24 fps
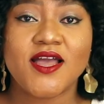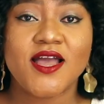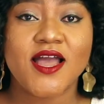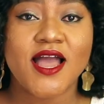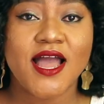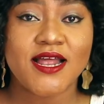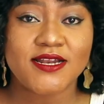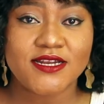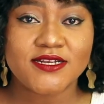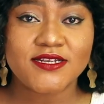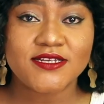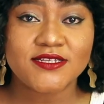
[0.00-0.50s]

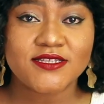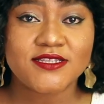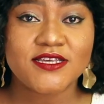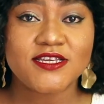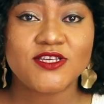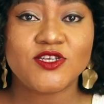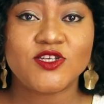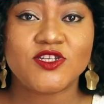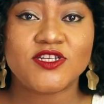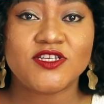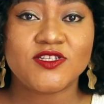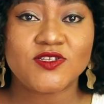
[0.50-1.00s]
another
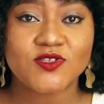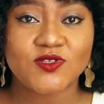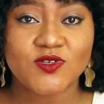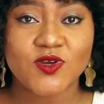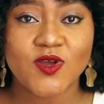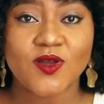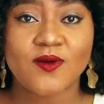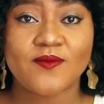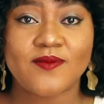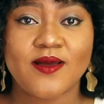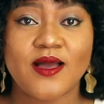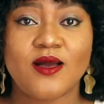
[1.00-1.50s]
thing you need to
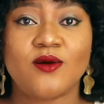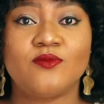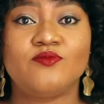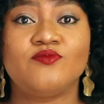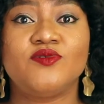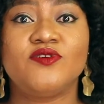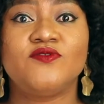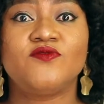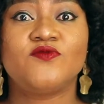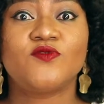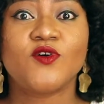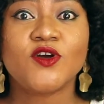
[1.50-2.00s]
talk about
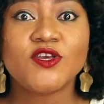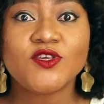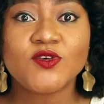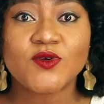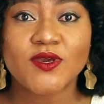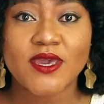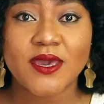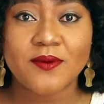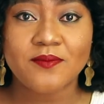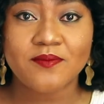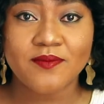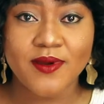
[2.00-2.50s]
before you
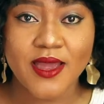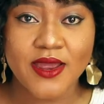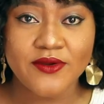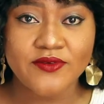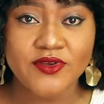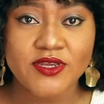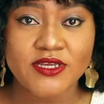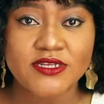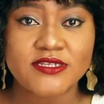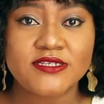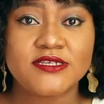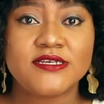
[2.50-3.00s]
get
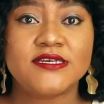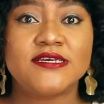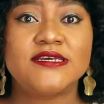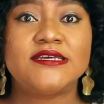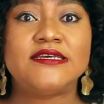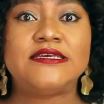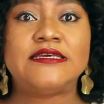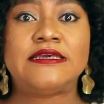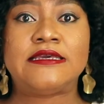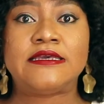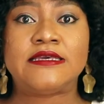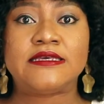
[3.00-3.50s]
married
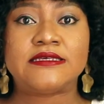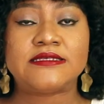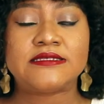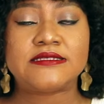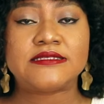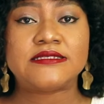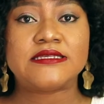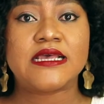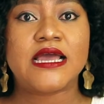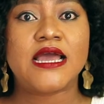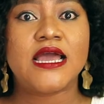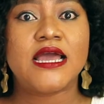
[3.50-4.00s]

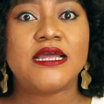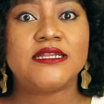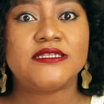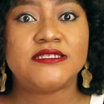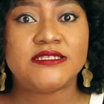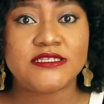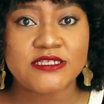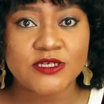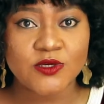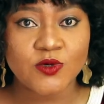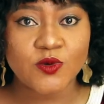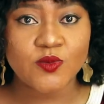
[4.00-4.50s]
is
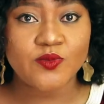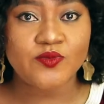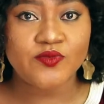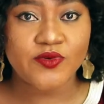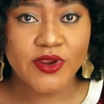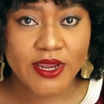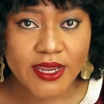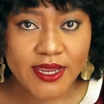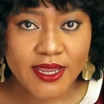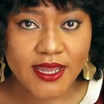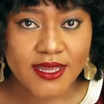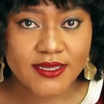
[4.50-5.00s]
deal
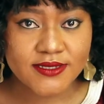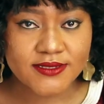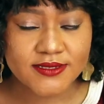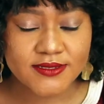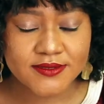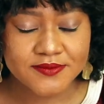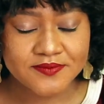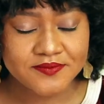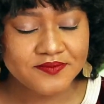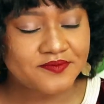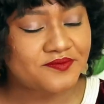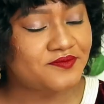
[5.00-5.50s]

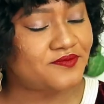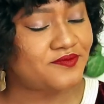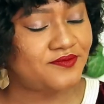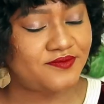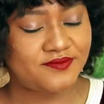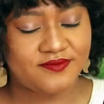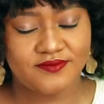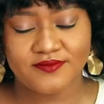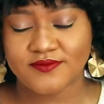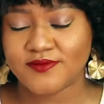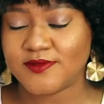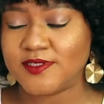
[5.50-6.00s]
breakers.
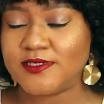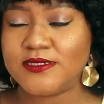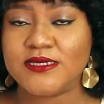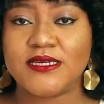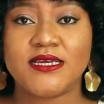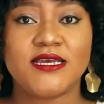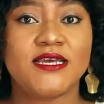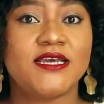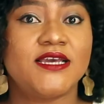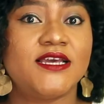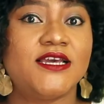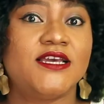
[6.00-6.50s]

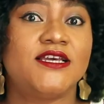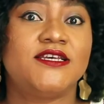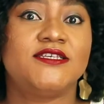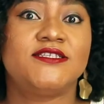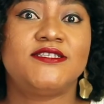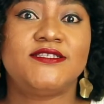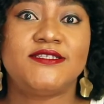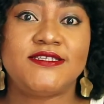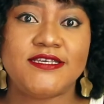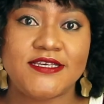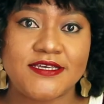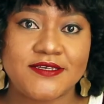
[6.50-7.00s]

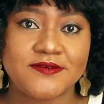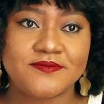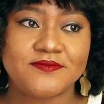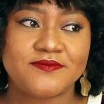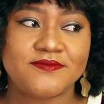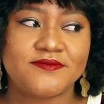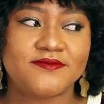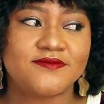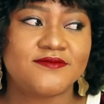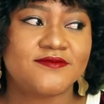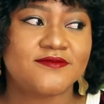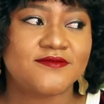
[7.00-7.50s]
See,
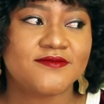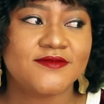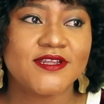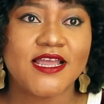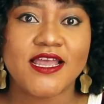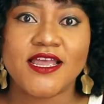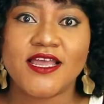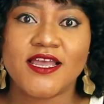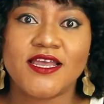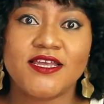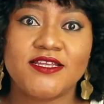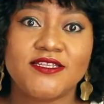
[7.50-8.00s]

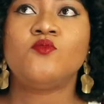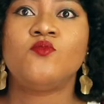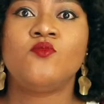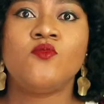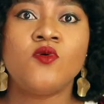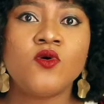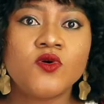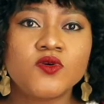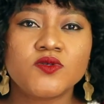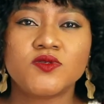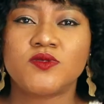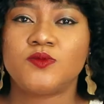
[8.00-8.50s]

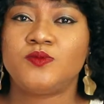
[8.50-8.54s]
most